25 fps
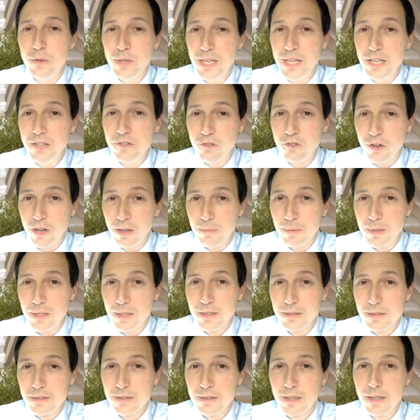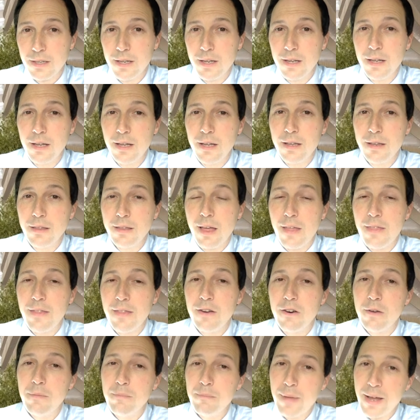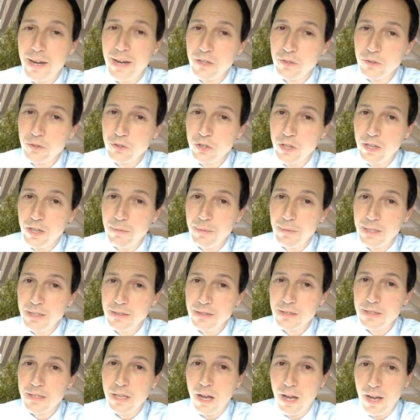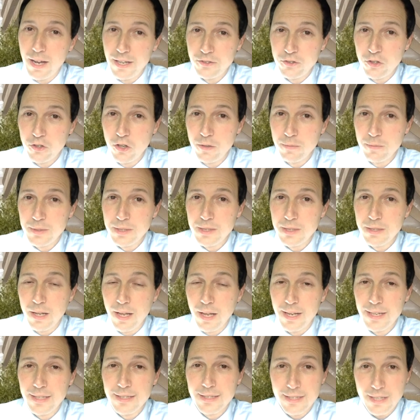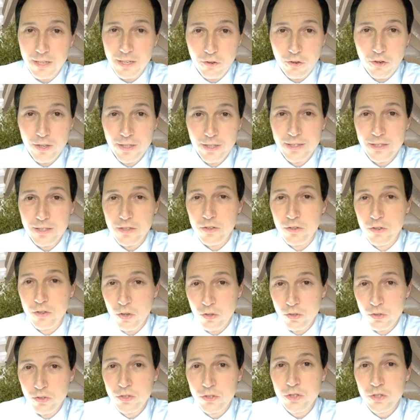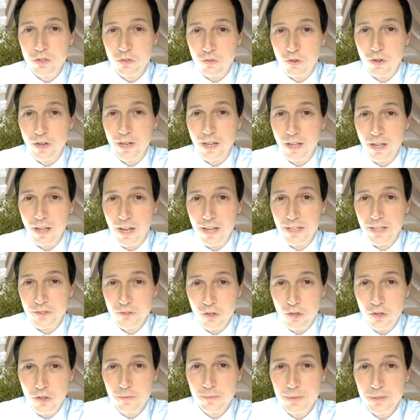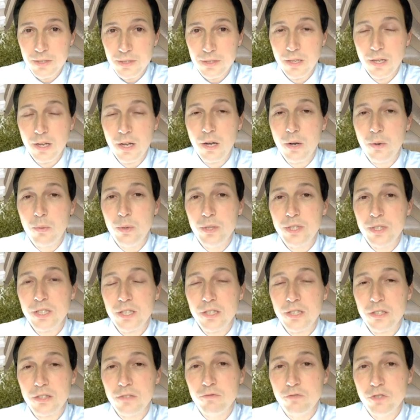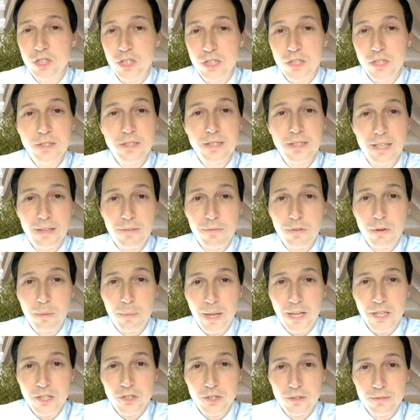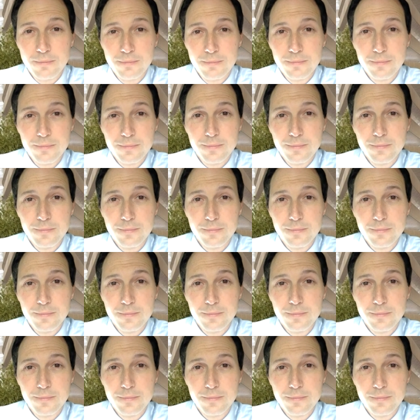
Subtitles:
you need treatment, then there are medical treatments, so eye drops like steroids and non-steroidal eye drops, which can reduce the inflammation.